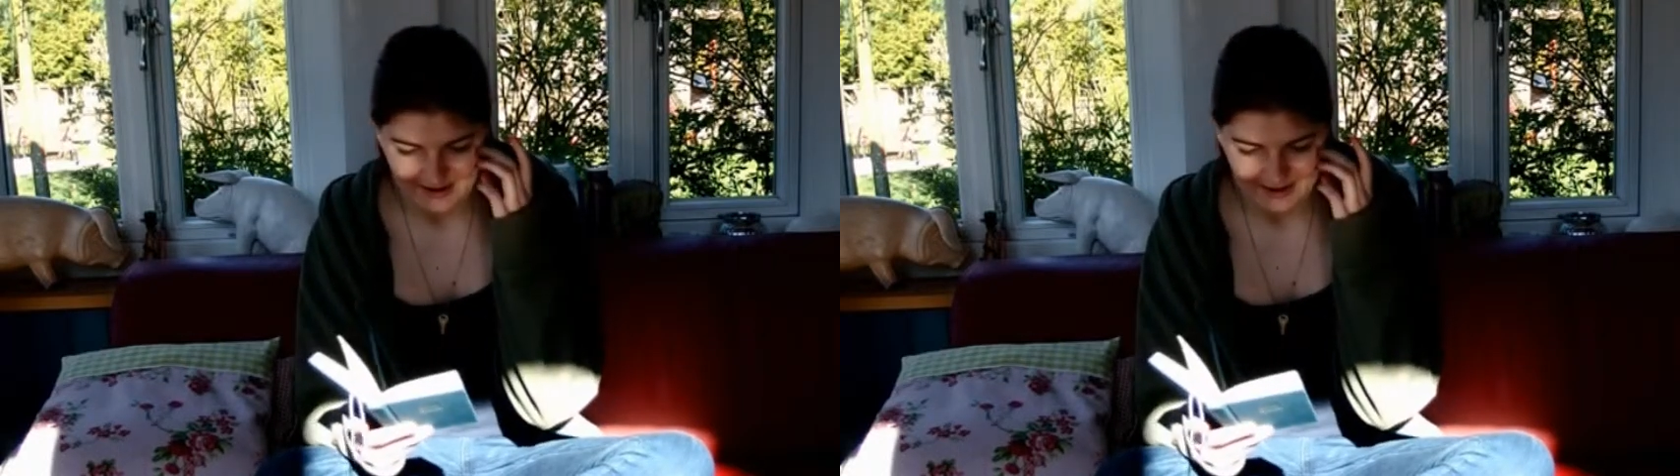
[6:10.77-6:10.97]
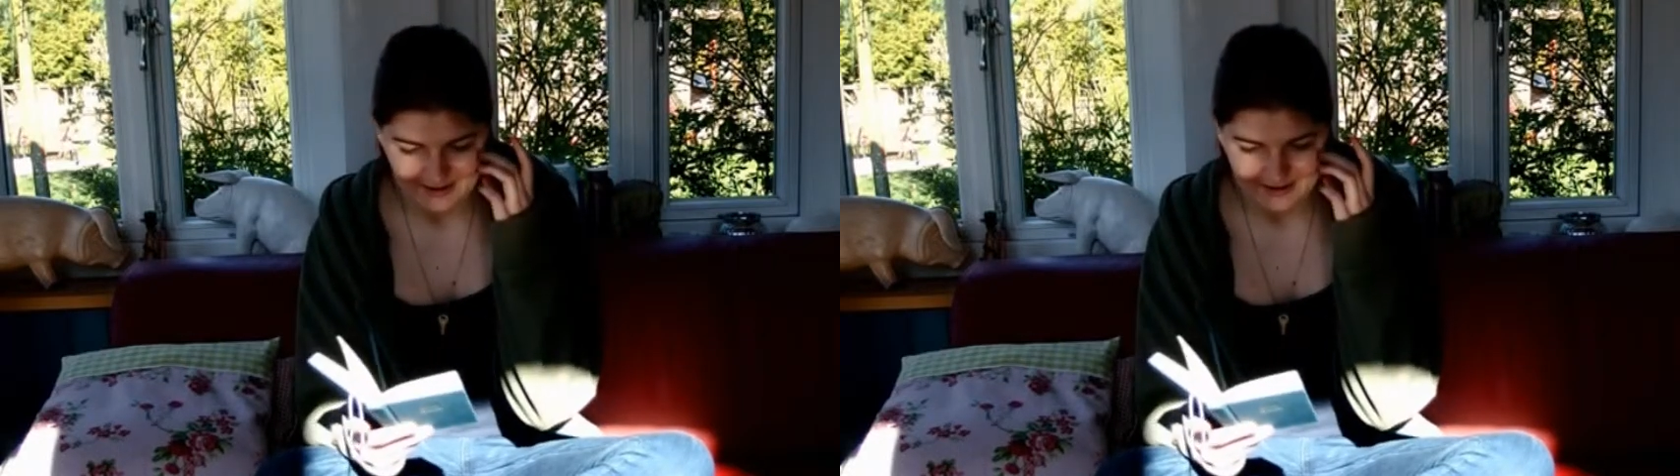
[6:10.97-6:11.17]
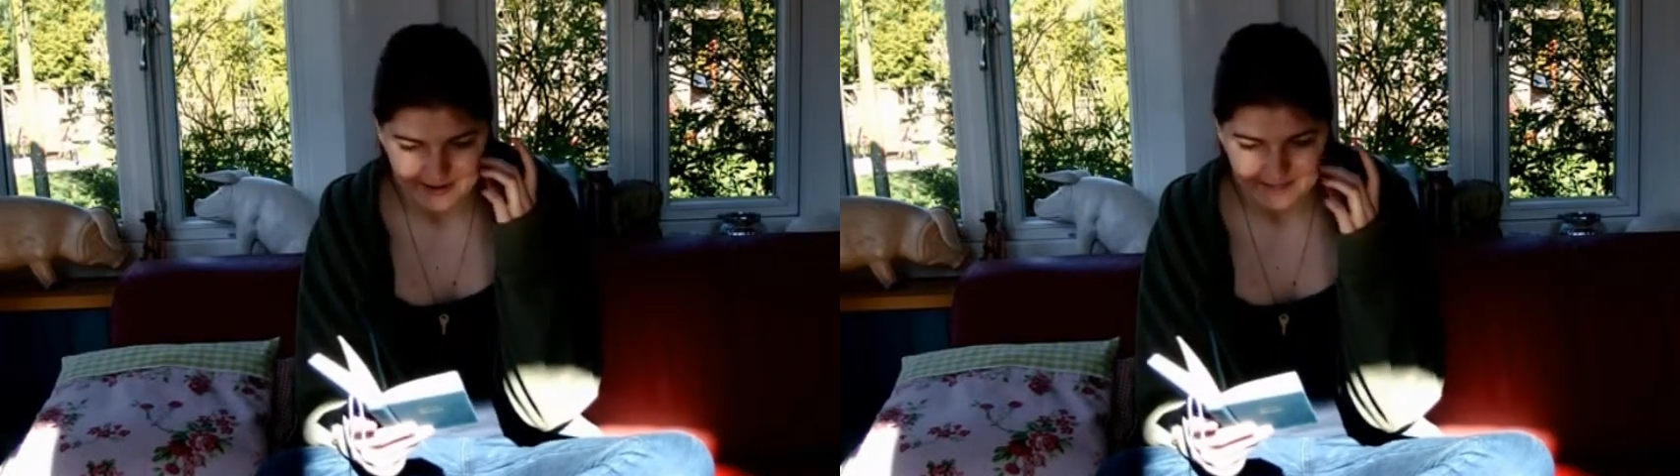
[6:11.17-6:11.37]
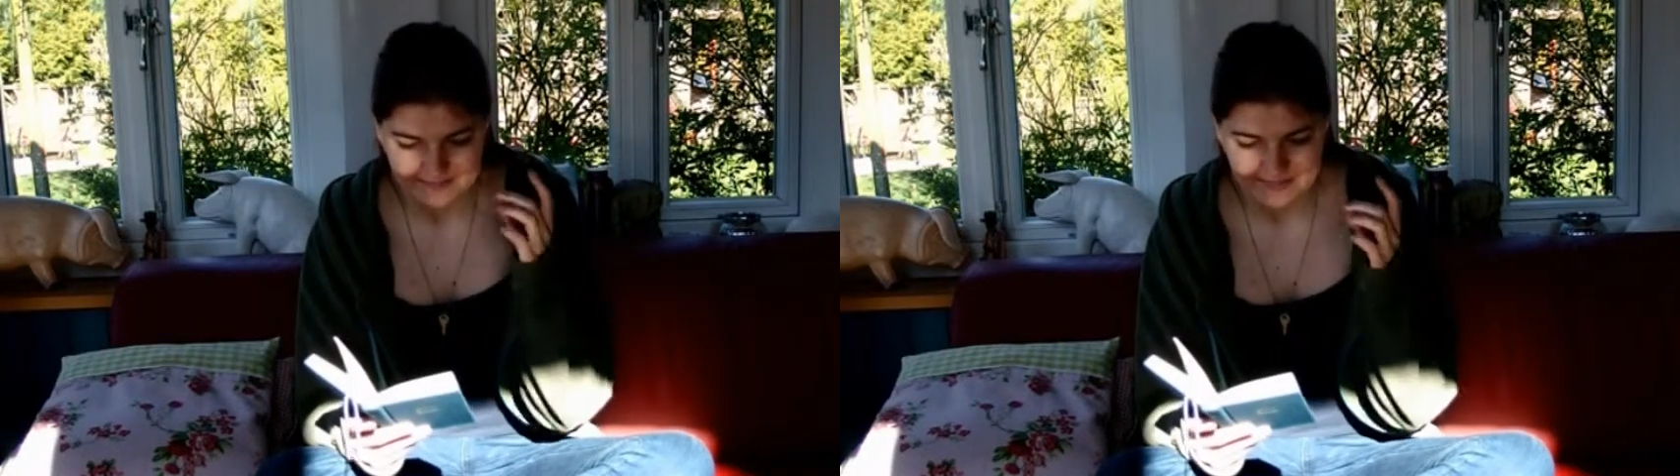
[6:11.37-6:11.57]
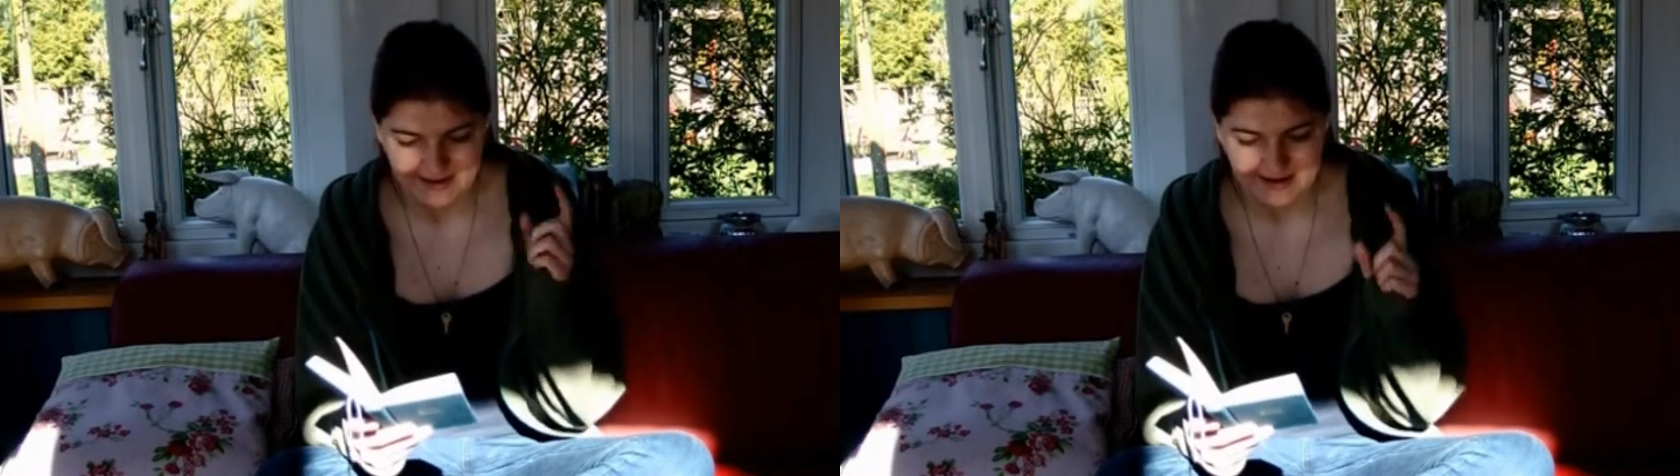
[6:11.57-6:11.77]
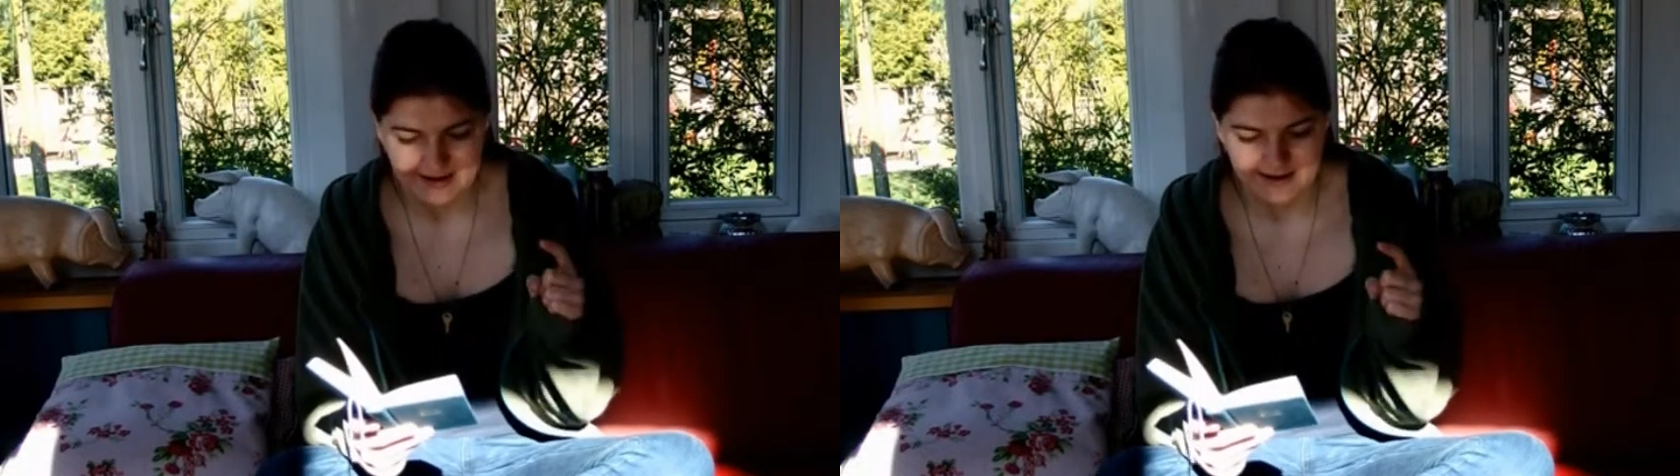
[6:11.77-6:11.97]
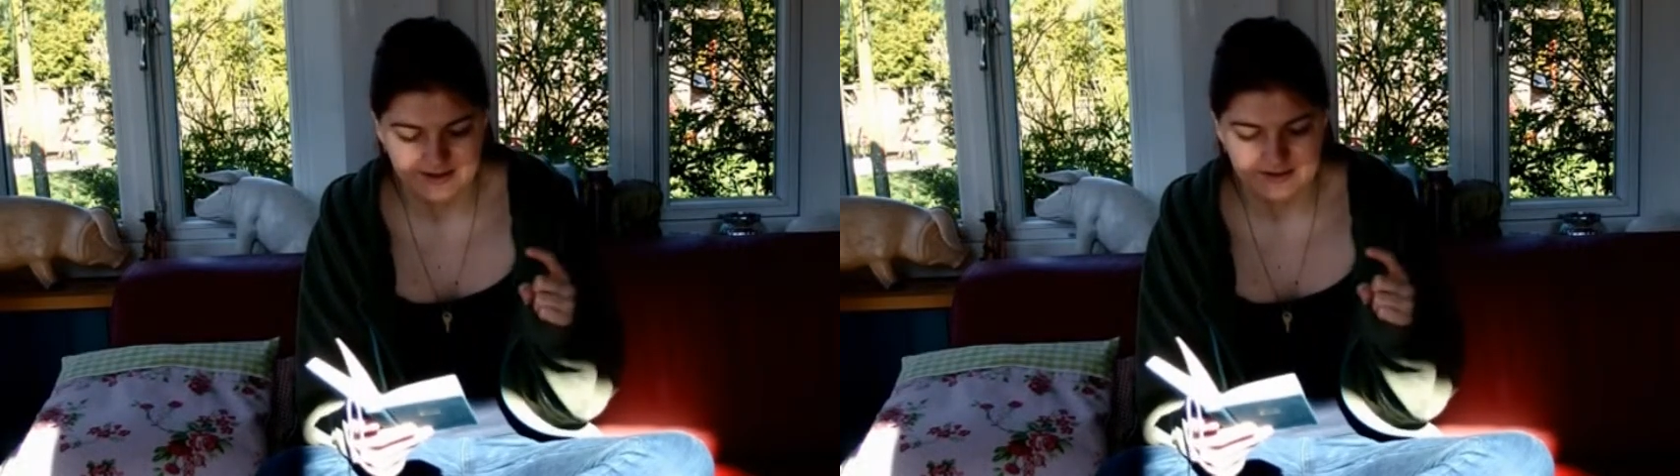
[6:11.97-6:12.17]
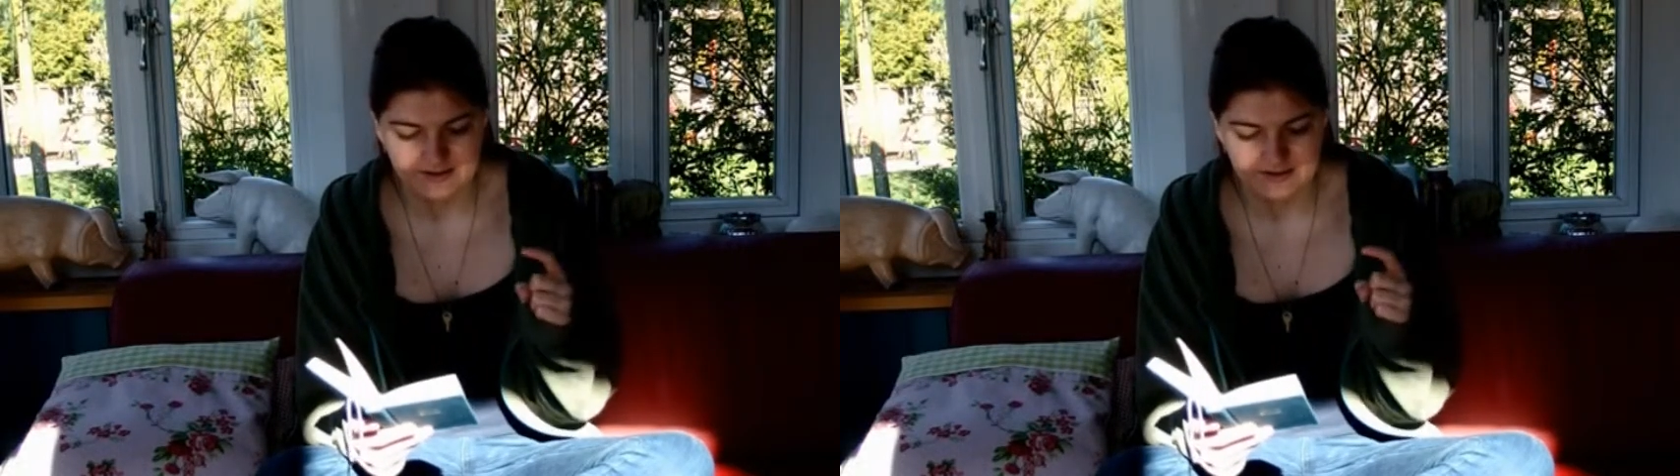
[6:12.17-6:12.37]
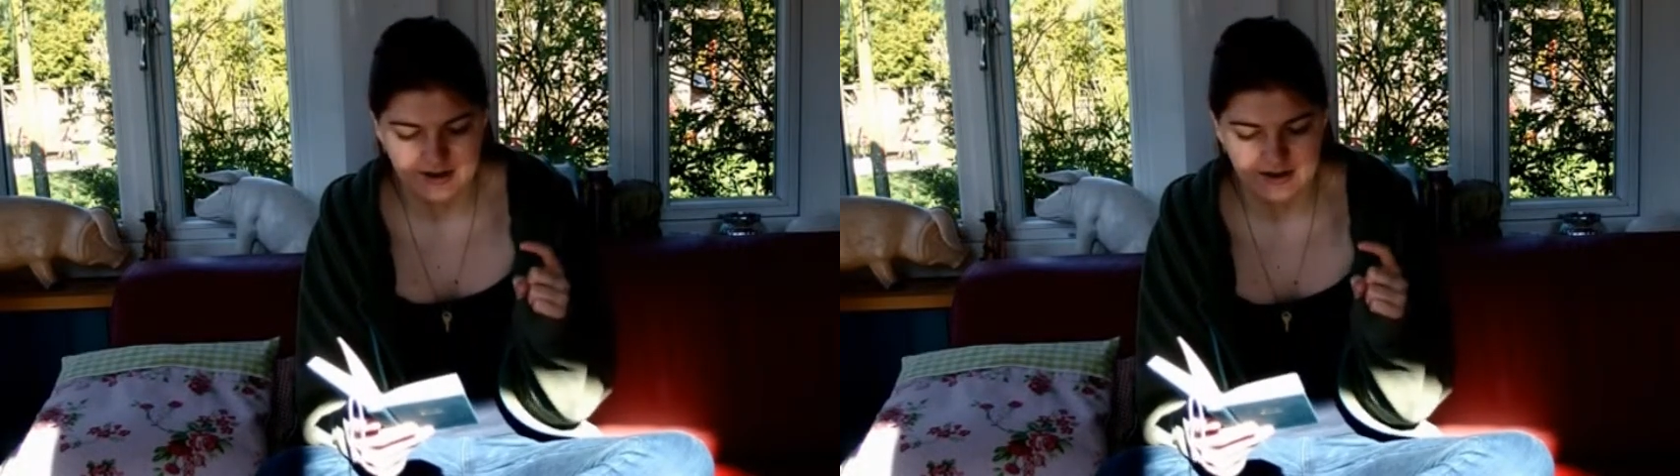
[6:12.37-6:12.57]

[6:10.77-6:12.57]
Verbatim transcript: Um, and